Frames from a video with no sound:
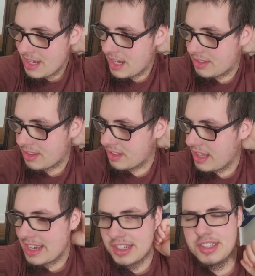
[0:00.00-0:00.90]
And to the
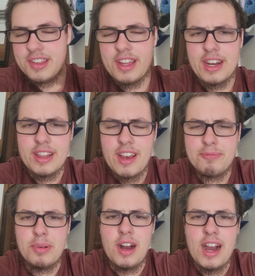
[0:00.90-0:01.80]
legacy that he
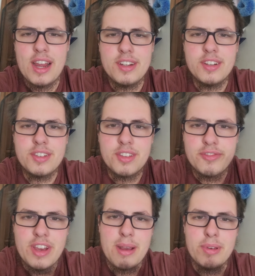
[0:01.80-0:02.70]
left behind and to the
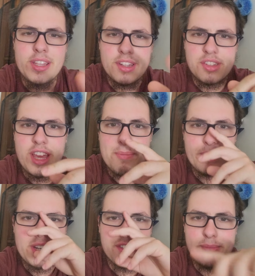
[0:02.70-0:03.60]
family that's
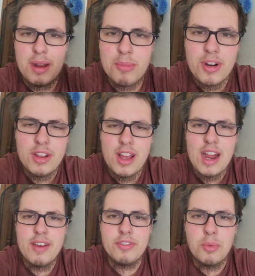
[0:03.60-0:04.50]
keeping his memory
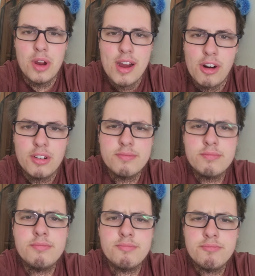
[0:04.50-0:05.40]
alive and well.
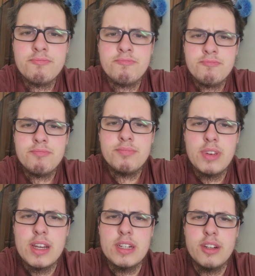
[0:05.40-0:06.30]

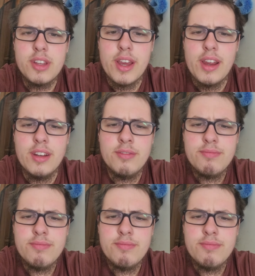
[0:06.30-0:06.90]
Hell yeah.